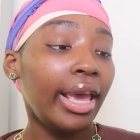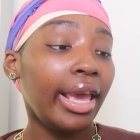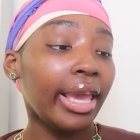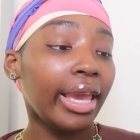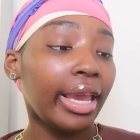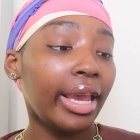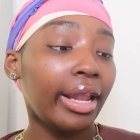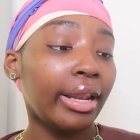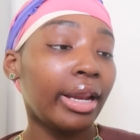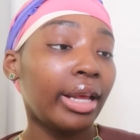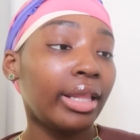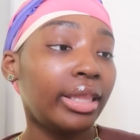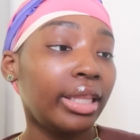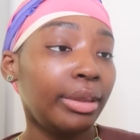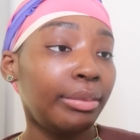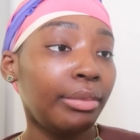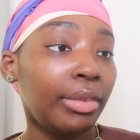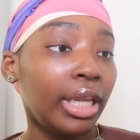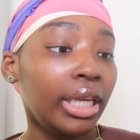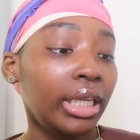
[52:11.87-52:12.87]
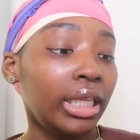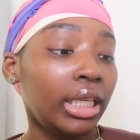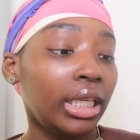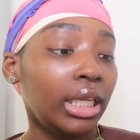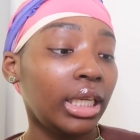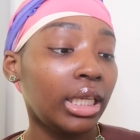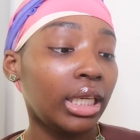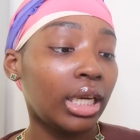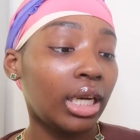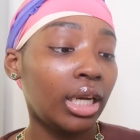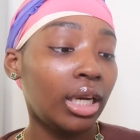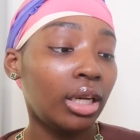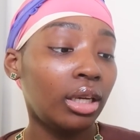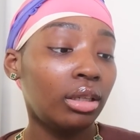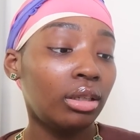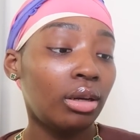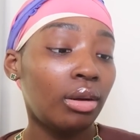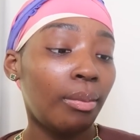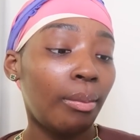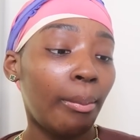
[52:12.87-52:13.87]
and the mini
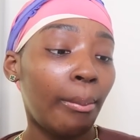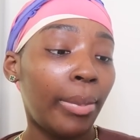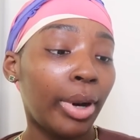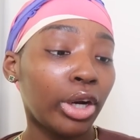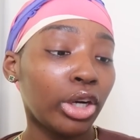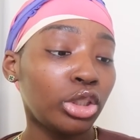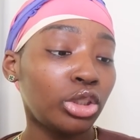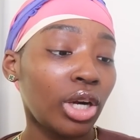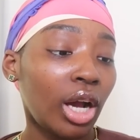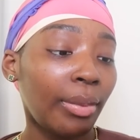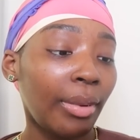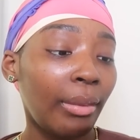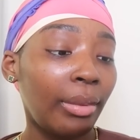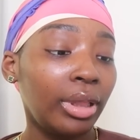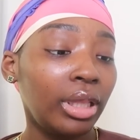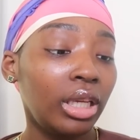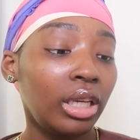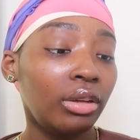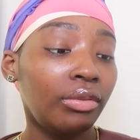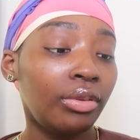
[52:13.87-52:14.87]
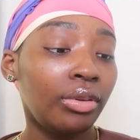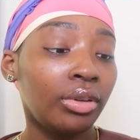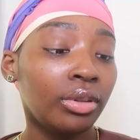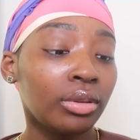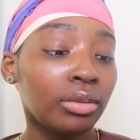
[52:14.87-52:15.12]
butter drop i believe